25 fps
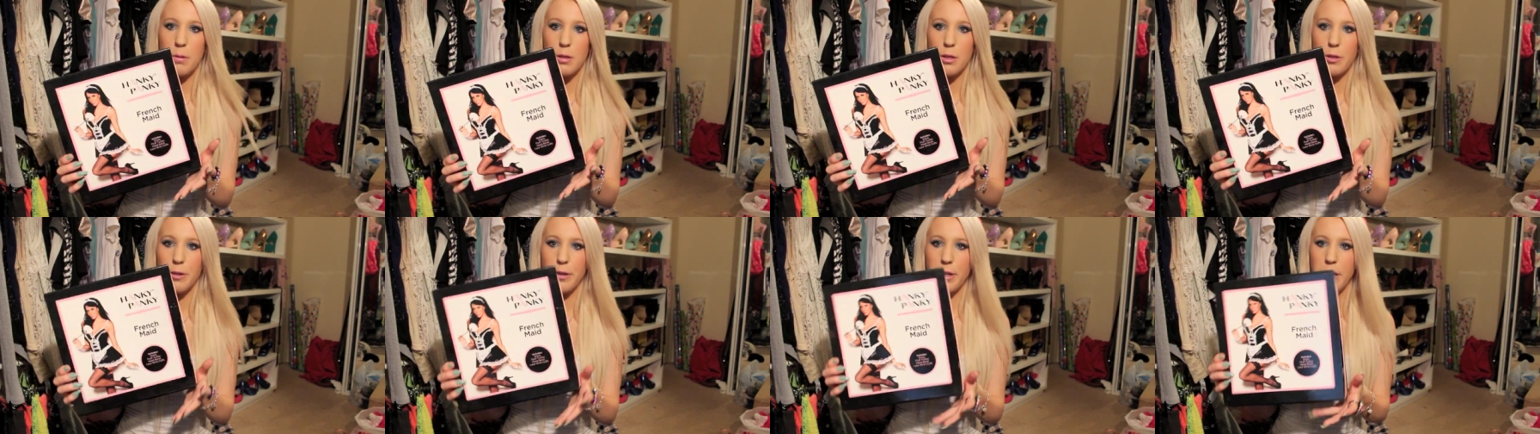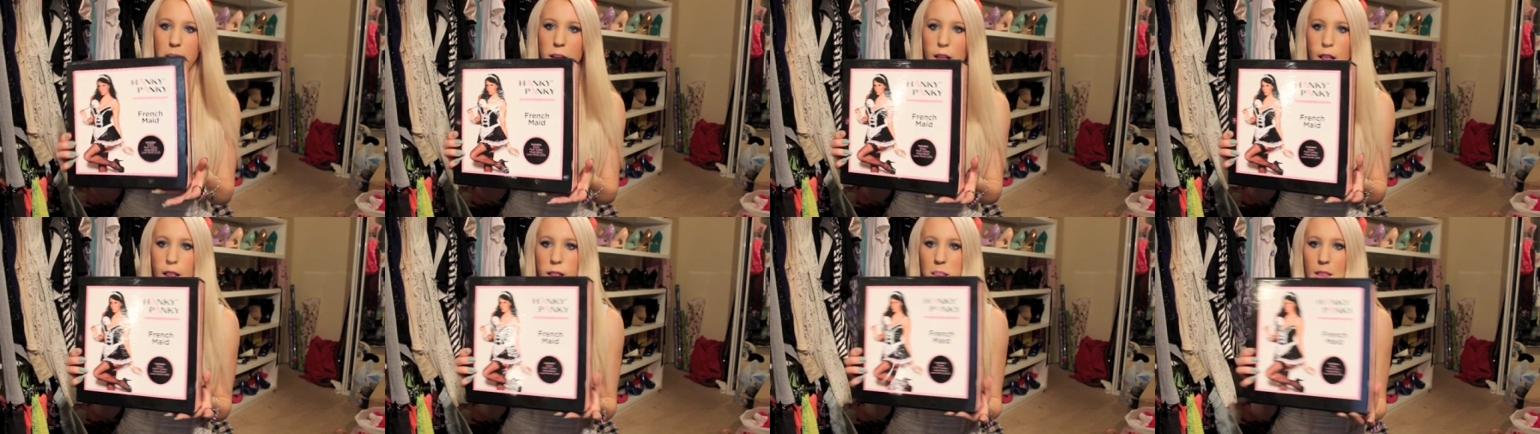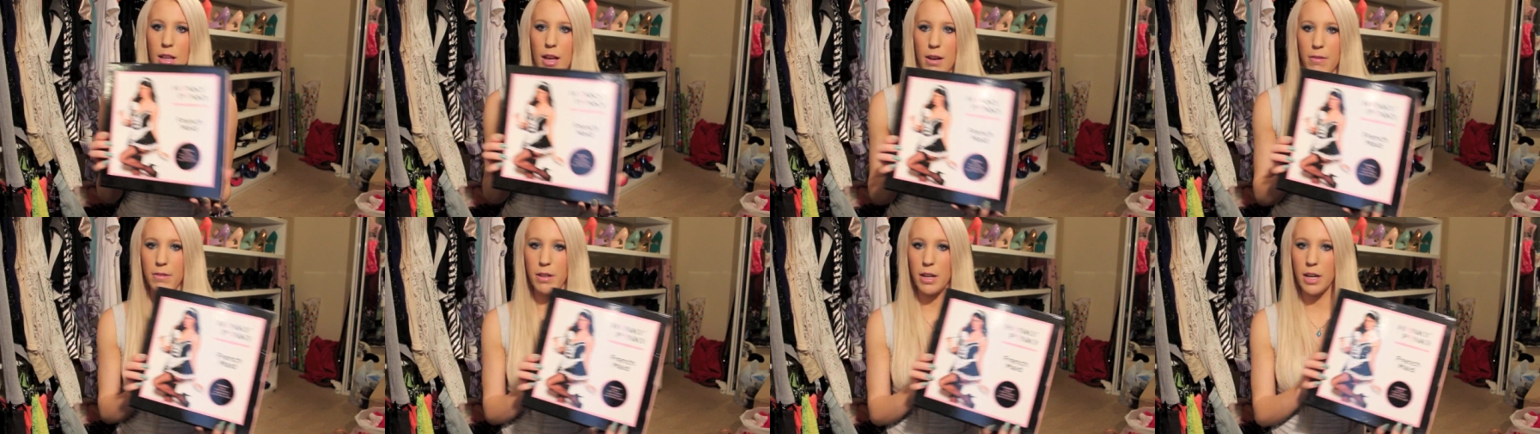absolutely
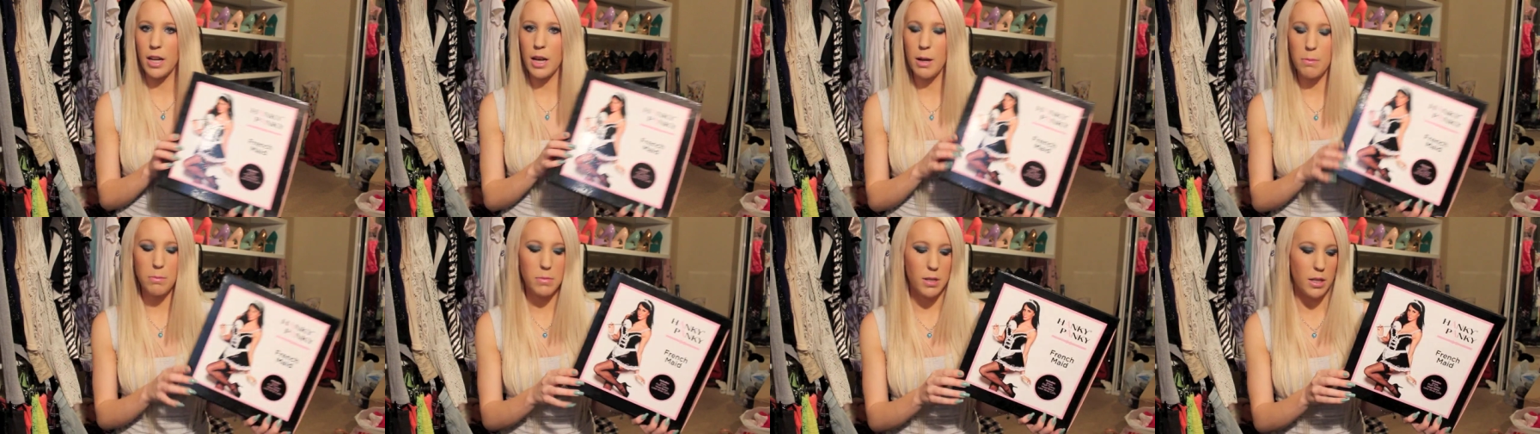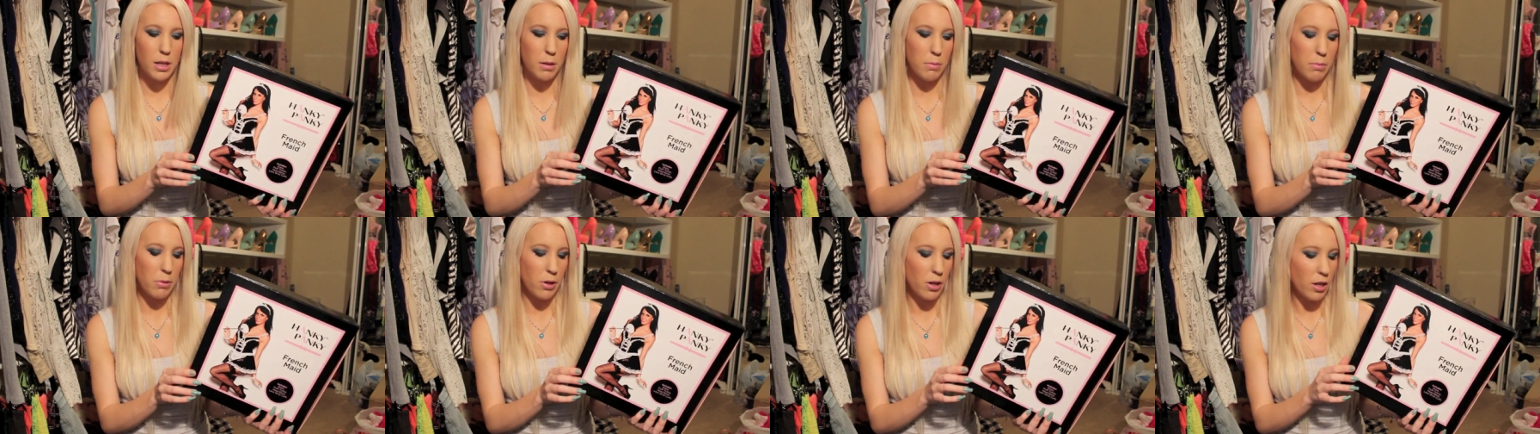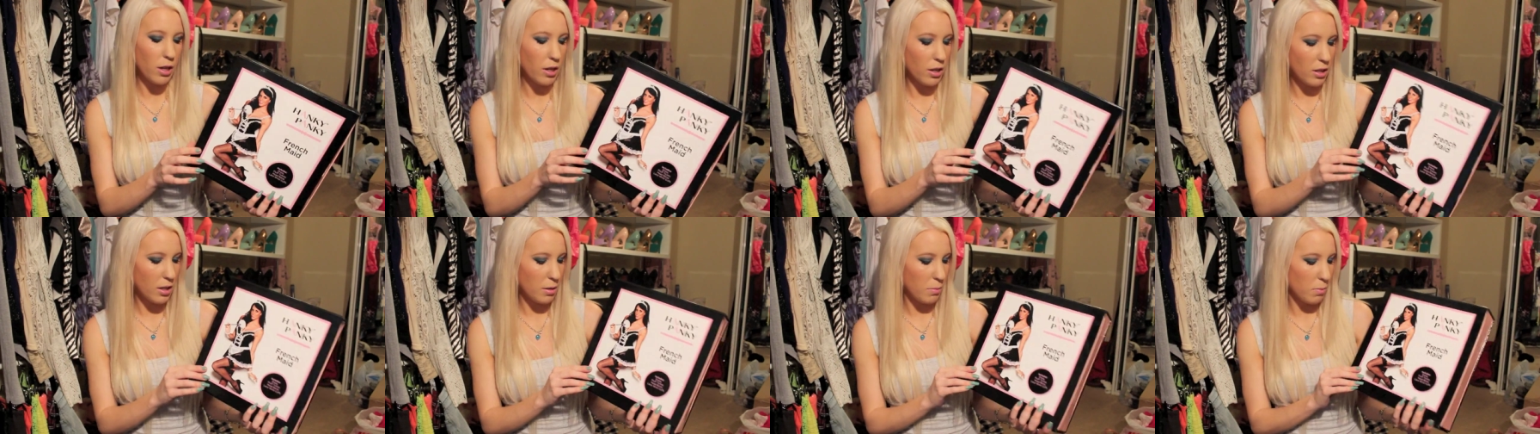love that it comes in a
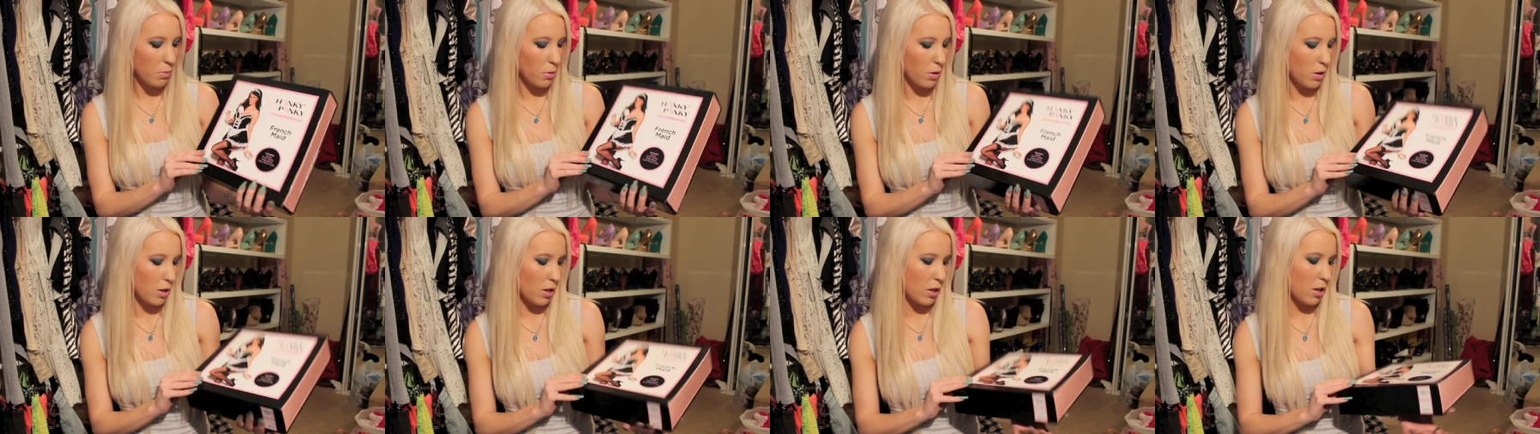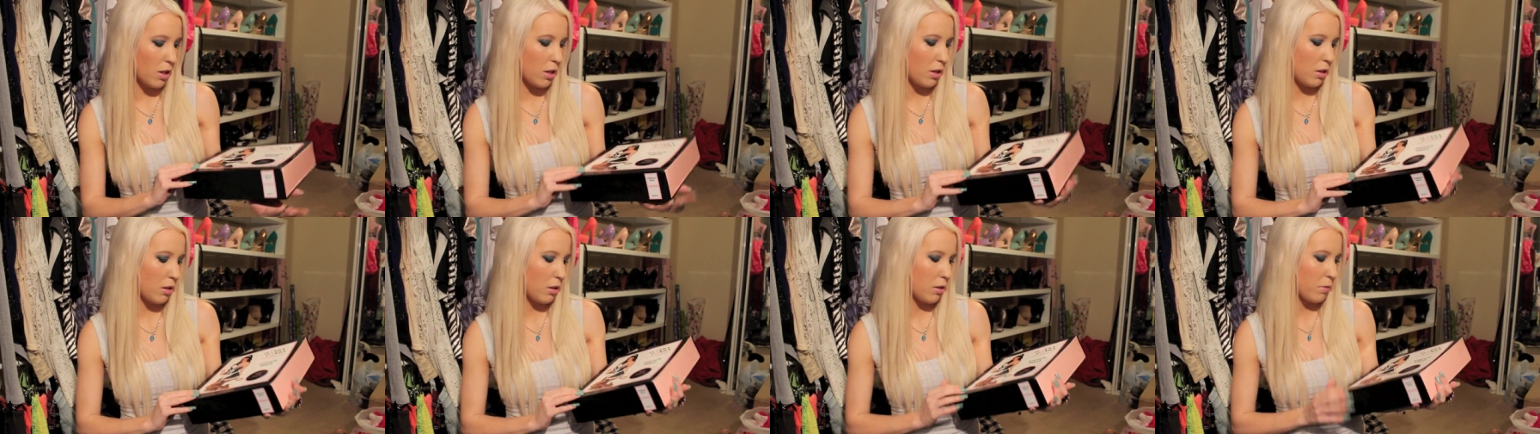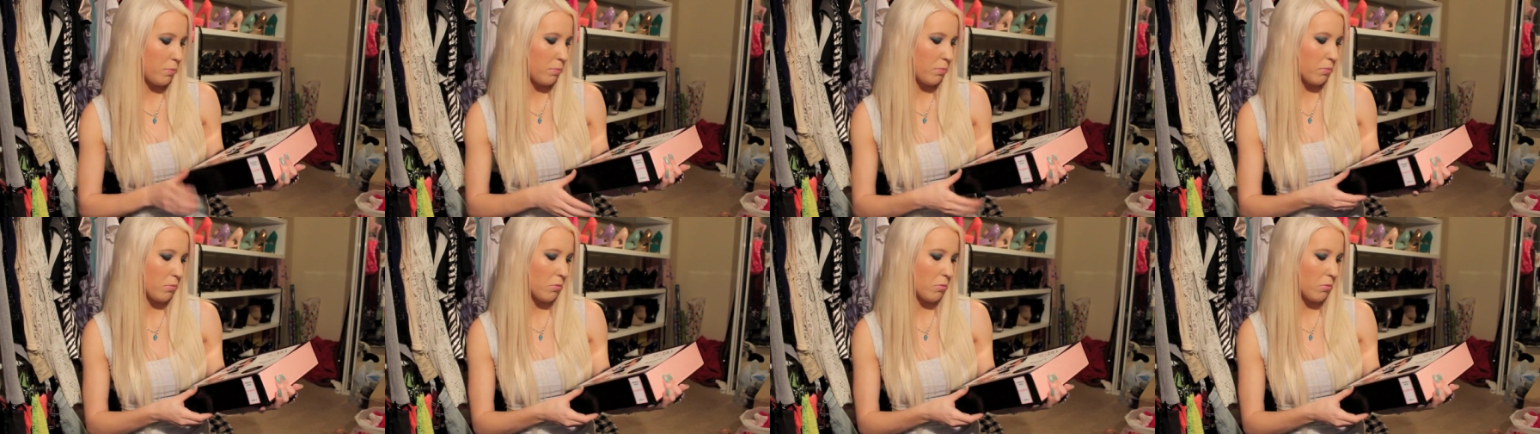box because,